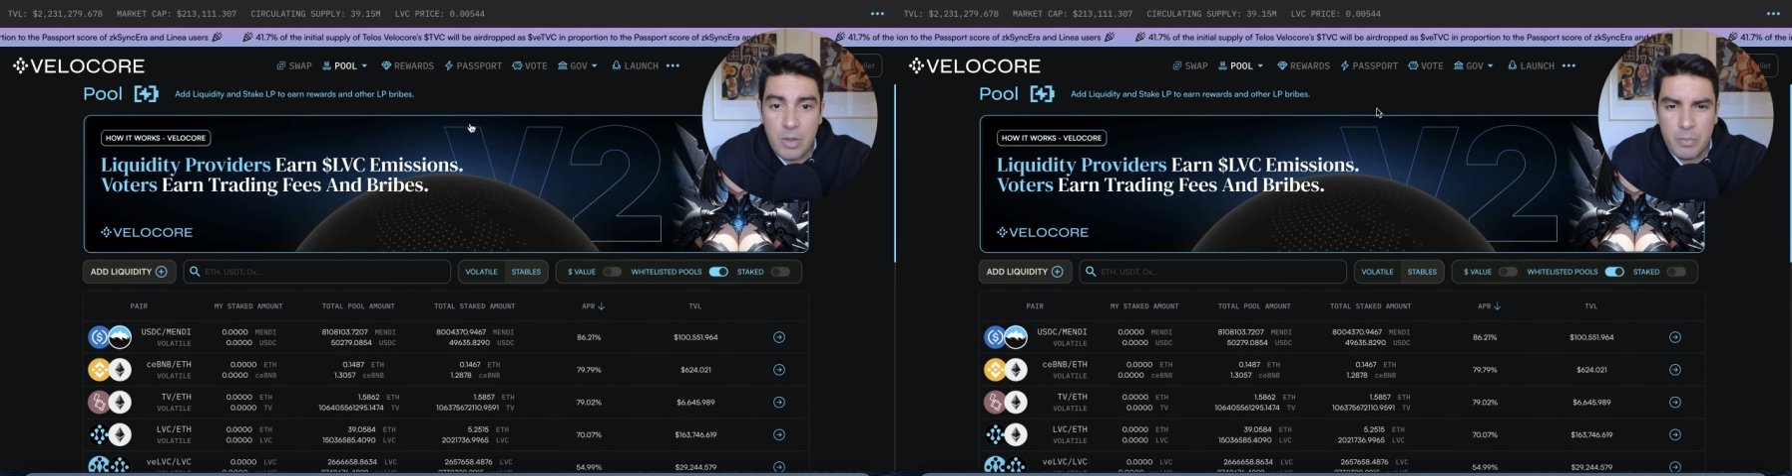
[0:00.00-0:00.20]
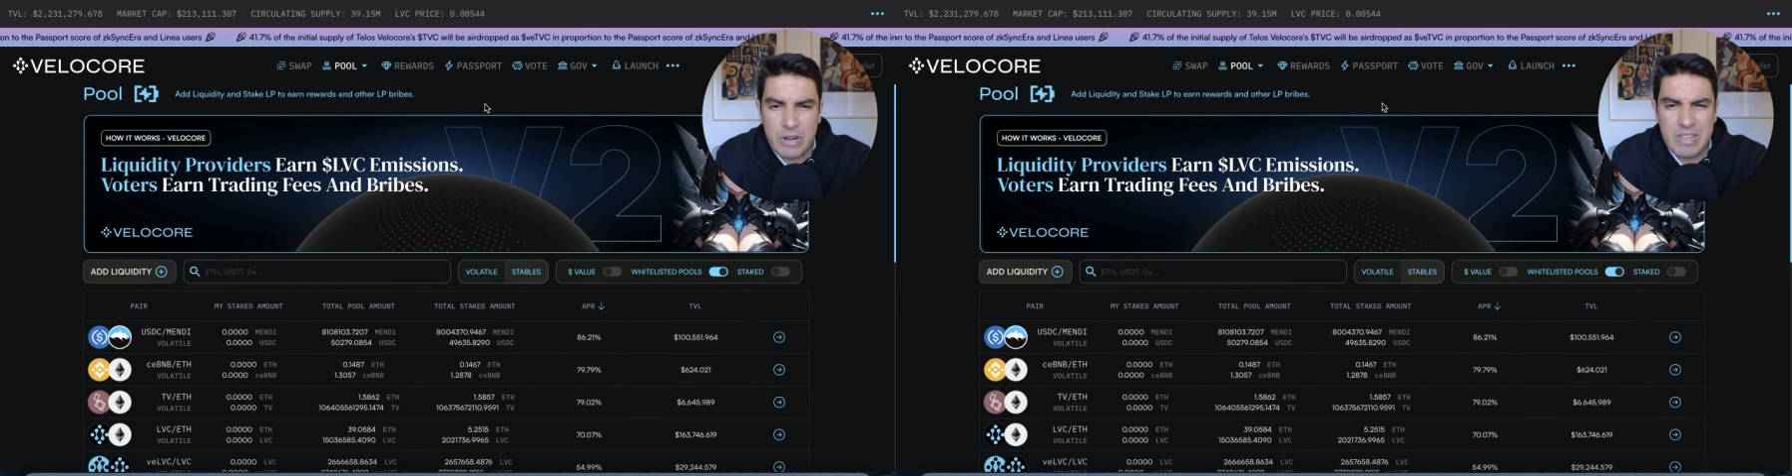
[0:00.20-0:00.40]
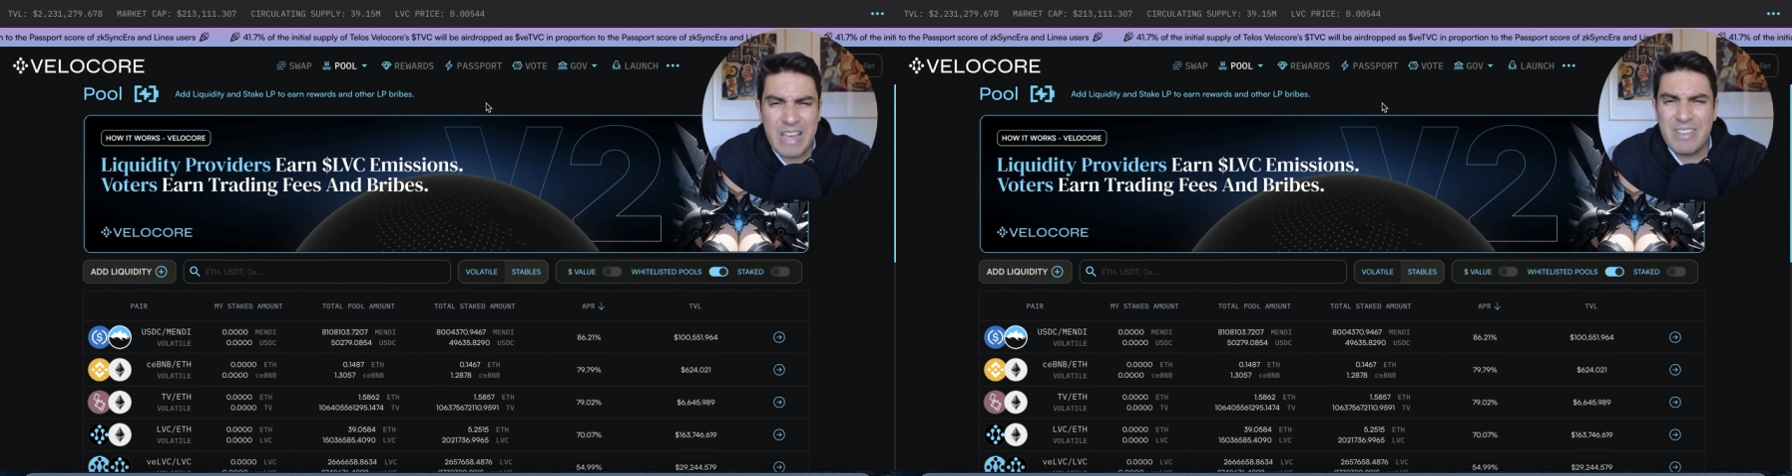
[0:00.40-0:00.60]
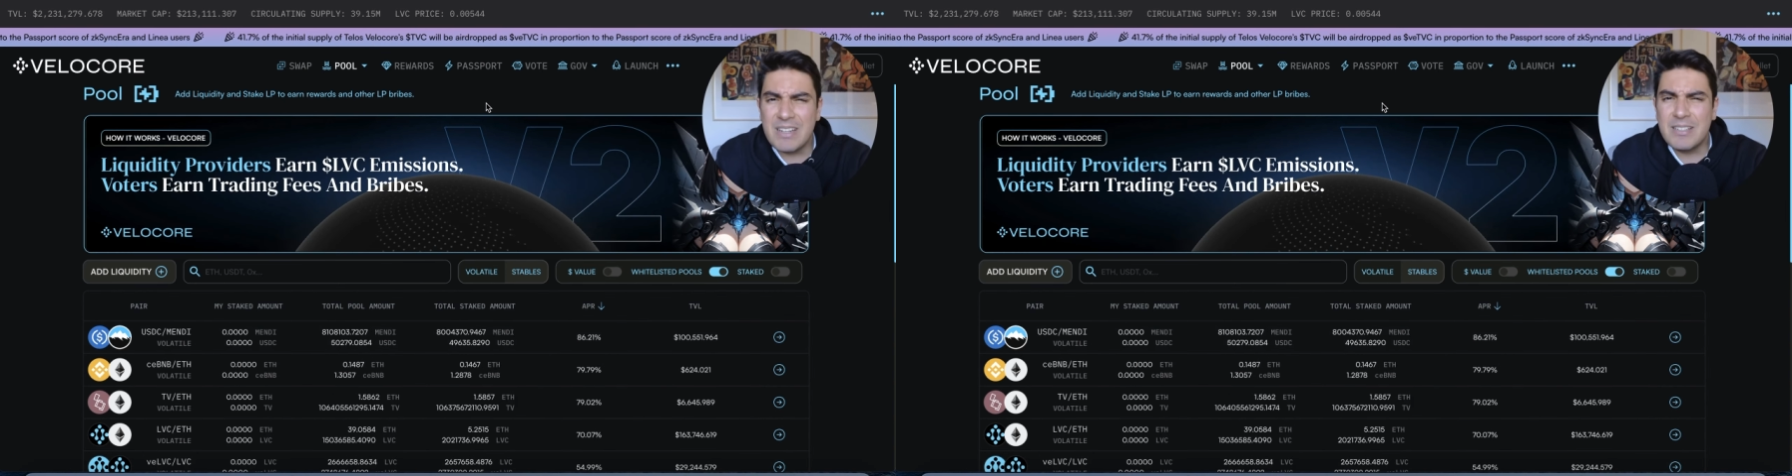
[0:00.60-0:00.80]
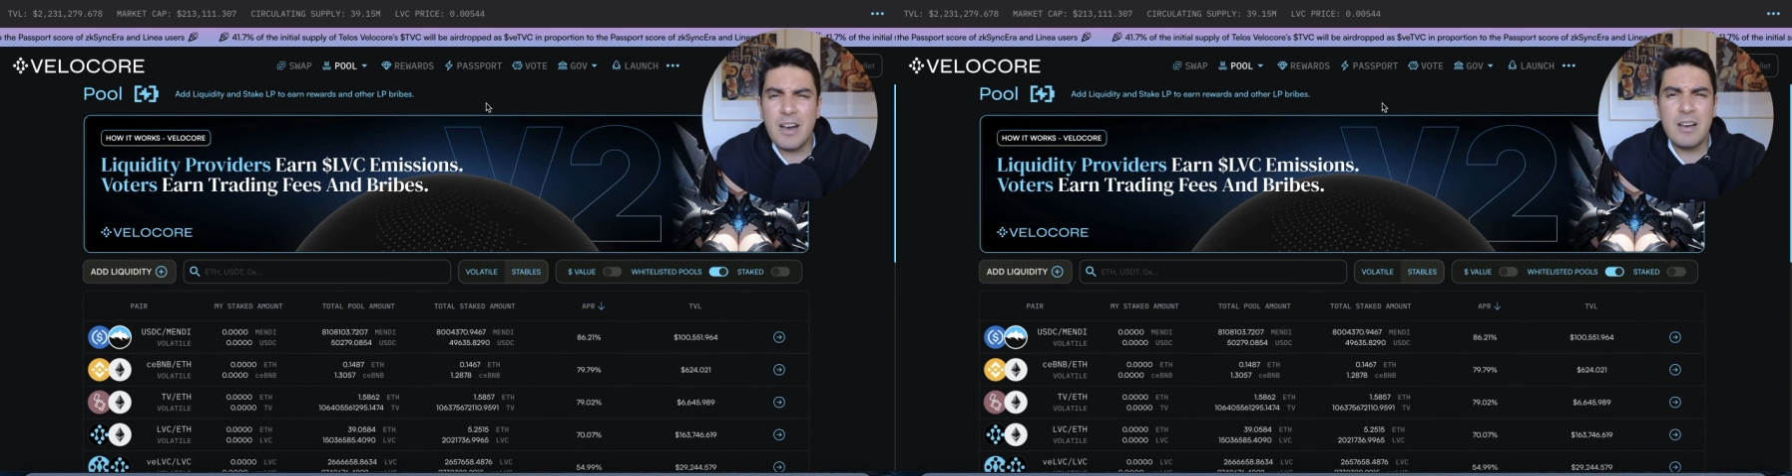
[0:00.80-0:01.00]
but I've been having a
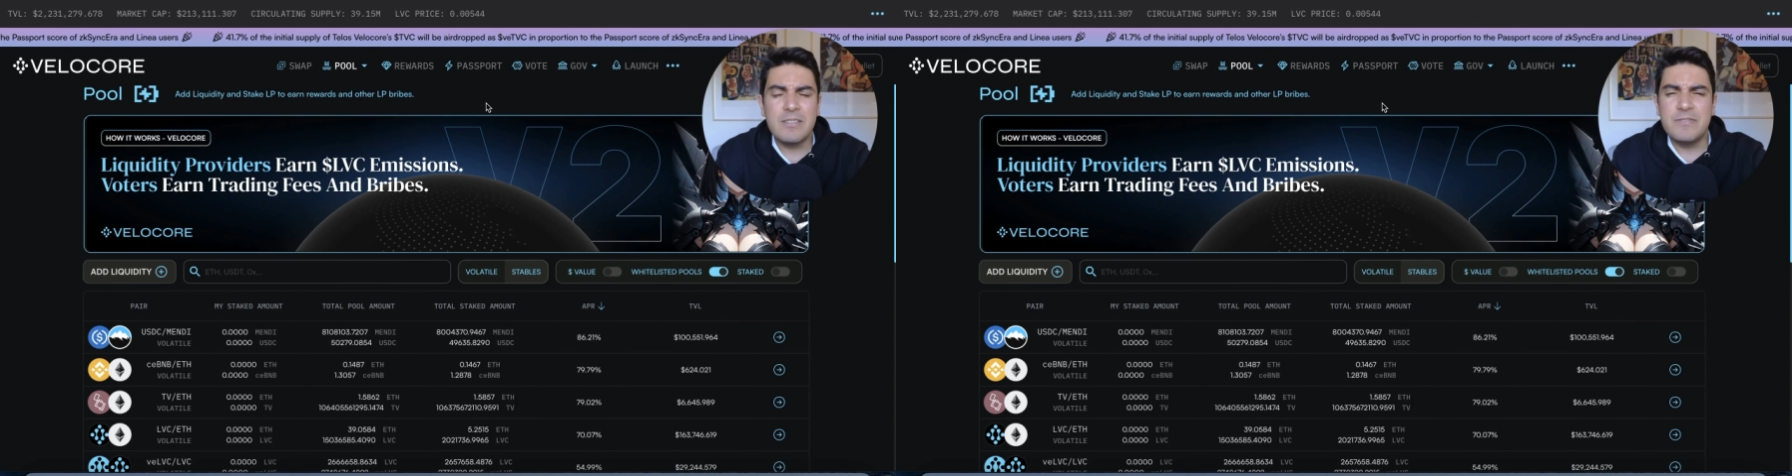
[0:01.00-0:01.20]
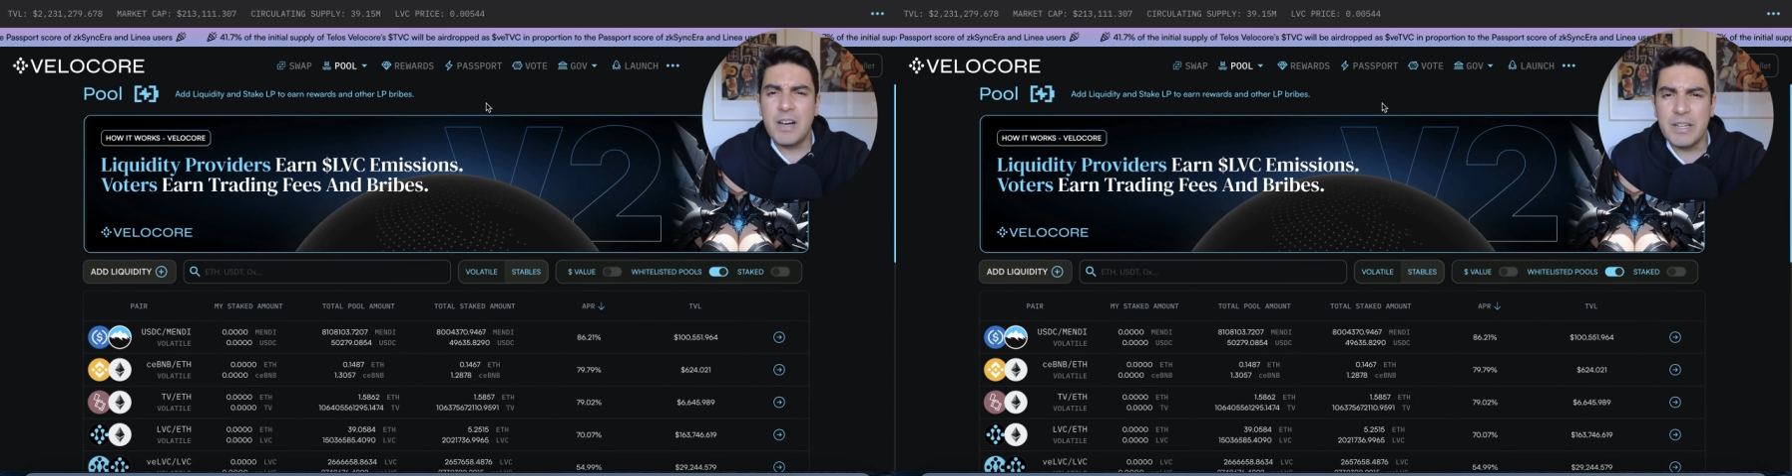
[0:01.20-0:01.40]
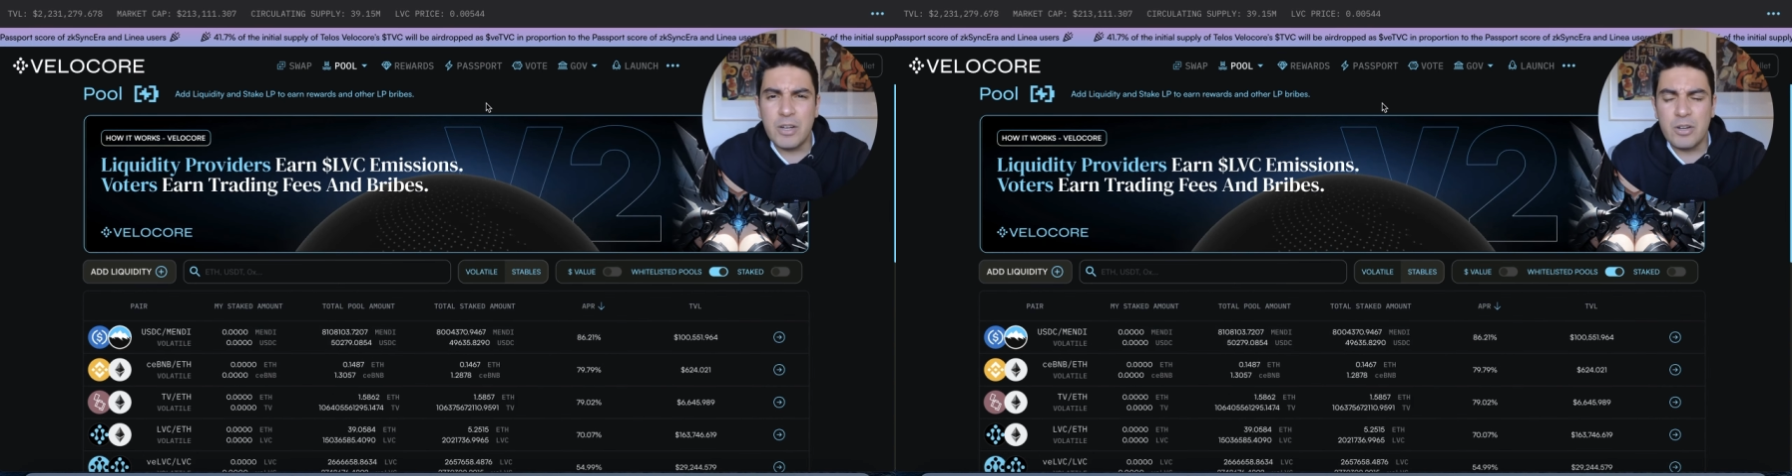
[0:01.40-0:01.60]
ton of fun